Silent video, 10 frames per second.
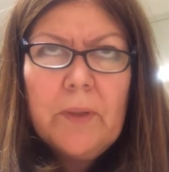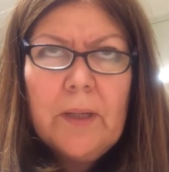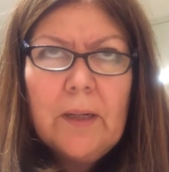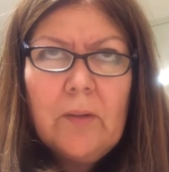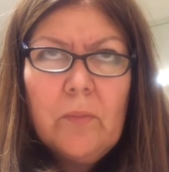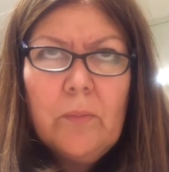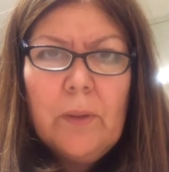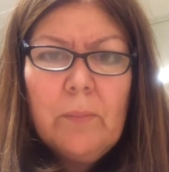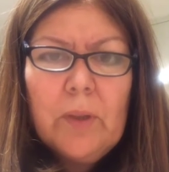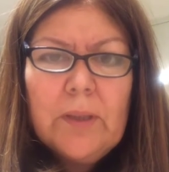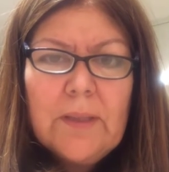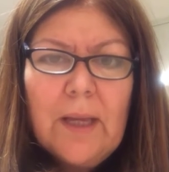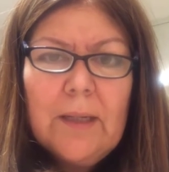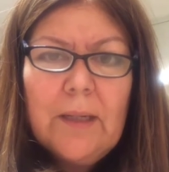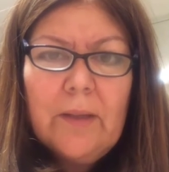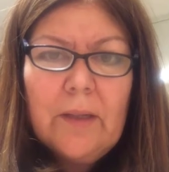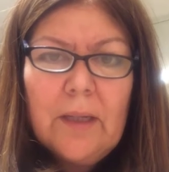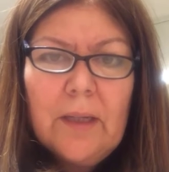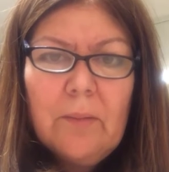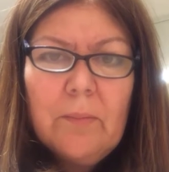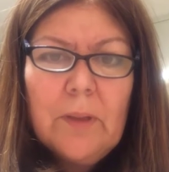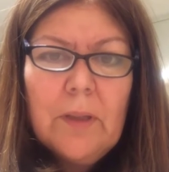that I don't remember exactly the name.